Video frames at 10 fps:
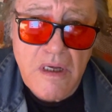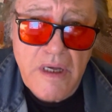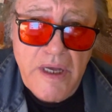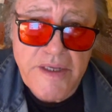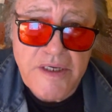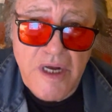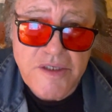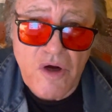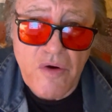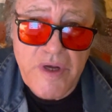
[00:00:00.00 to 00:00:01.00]

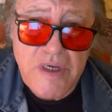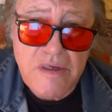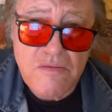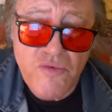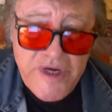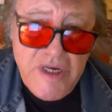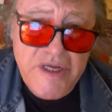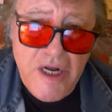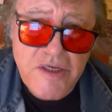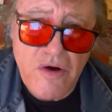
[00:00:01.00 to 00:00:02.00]
and
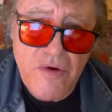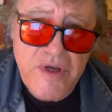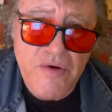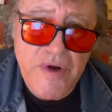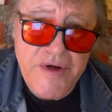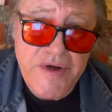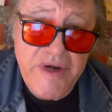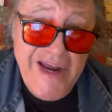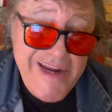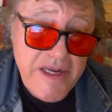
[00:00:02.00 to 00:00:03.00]
really got going around
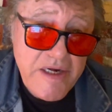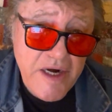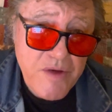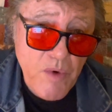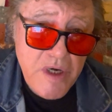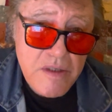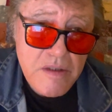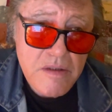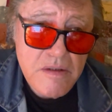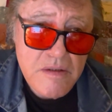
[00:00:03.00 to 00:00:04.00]
90, 91
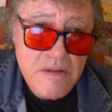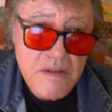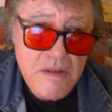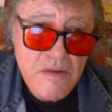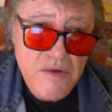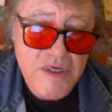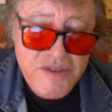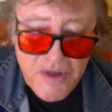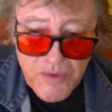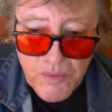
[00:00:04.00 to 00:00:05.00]
when I
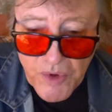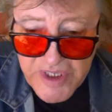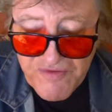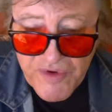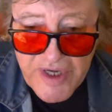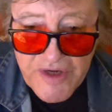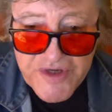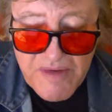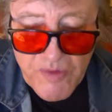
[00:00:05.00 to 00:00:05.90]
started working for Entertainment